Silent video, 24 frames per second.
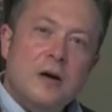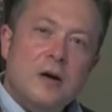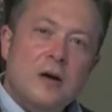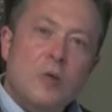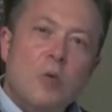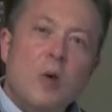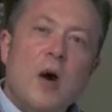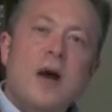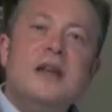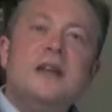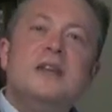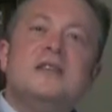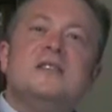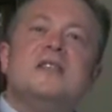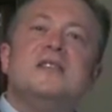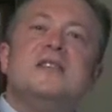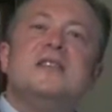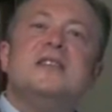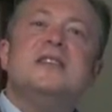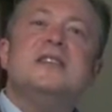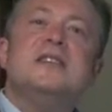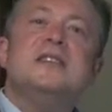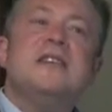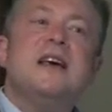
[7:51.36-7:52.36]
Why doesn't
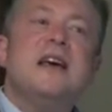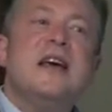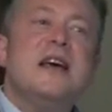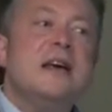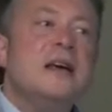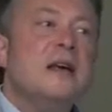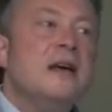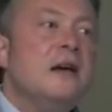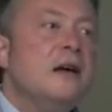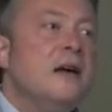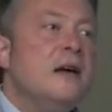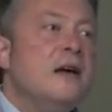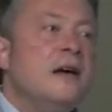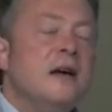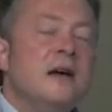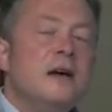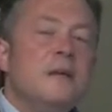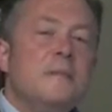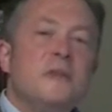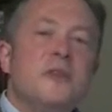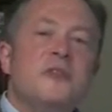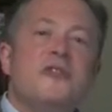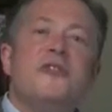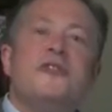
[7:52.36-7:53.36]
he say,
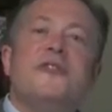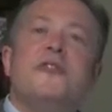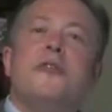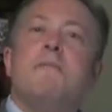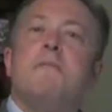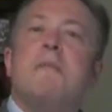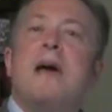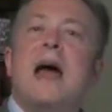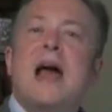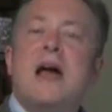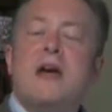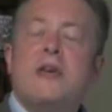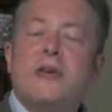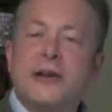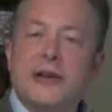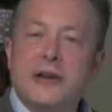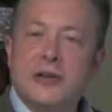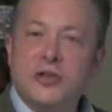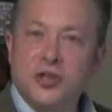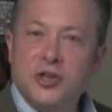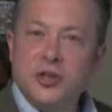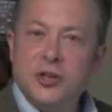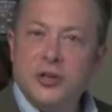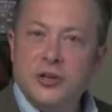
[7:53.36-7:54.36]
this is a
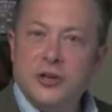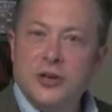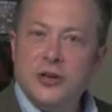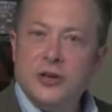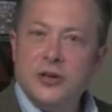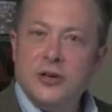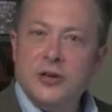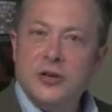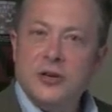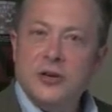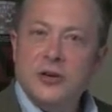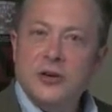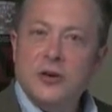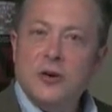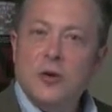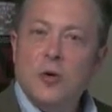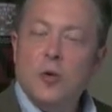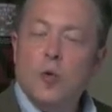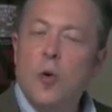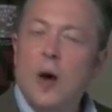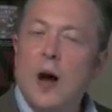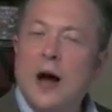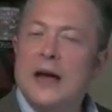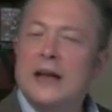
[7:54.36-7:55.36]
marriage?
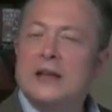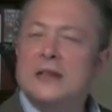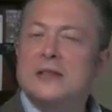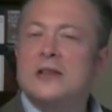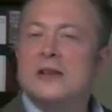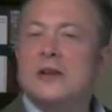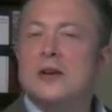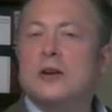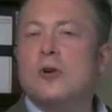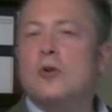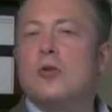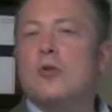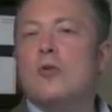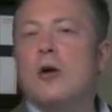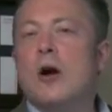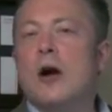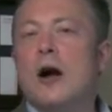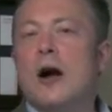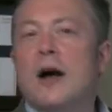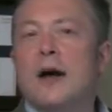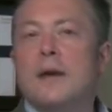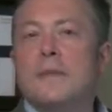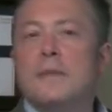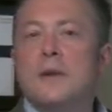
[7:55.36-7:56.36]
Why is it a
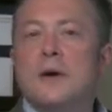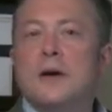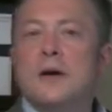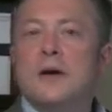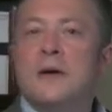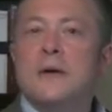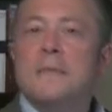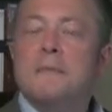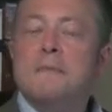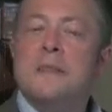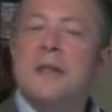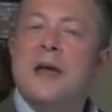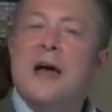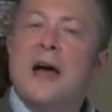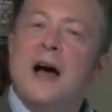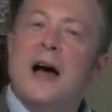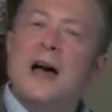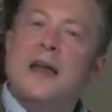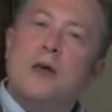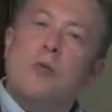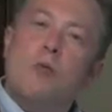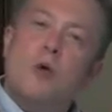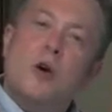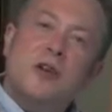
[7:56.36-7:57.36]
crime? And
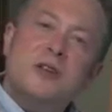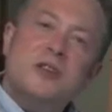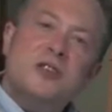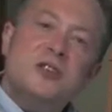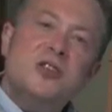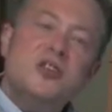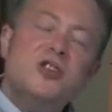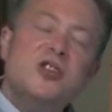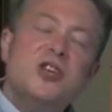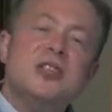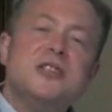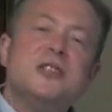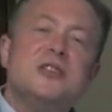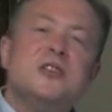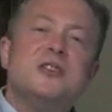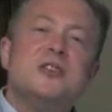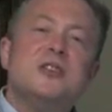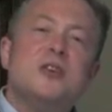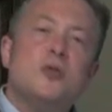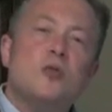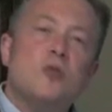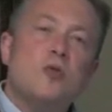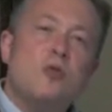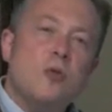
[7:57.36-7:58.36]
I want to suggest it's a
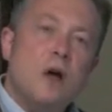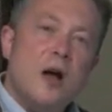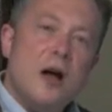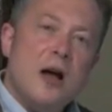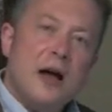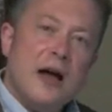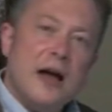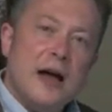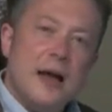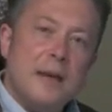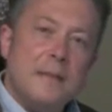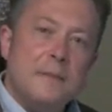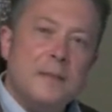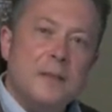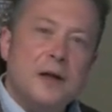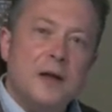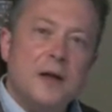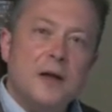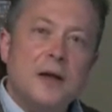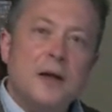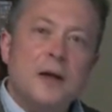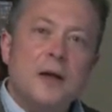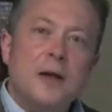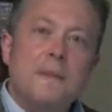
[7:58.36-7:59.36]
crime
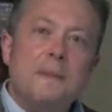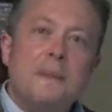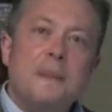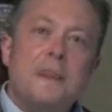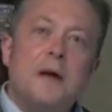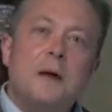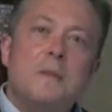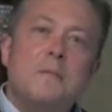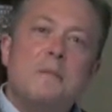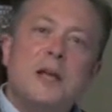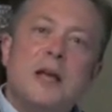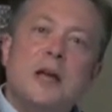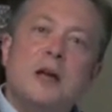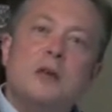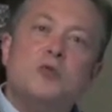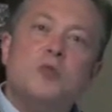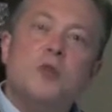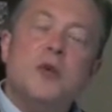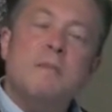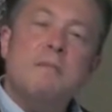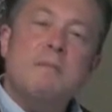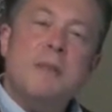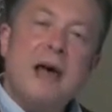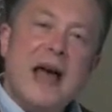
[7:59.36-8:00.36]
because we
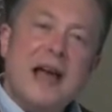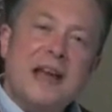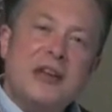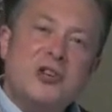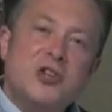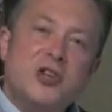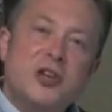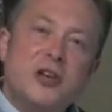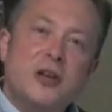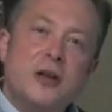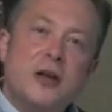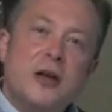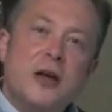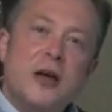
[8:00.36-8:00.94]
imagine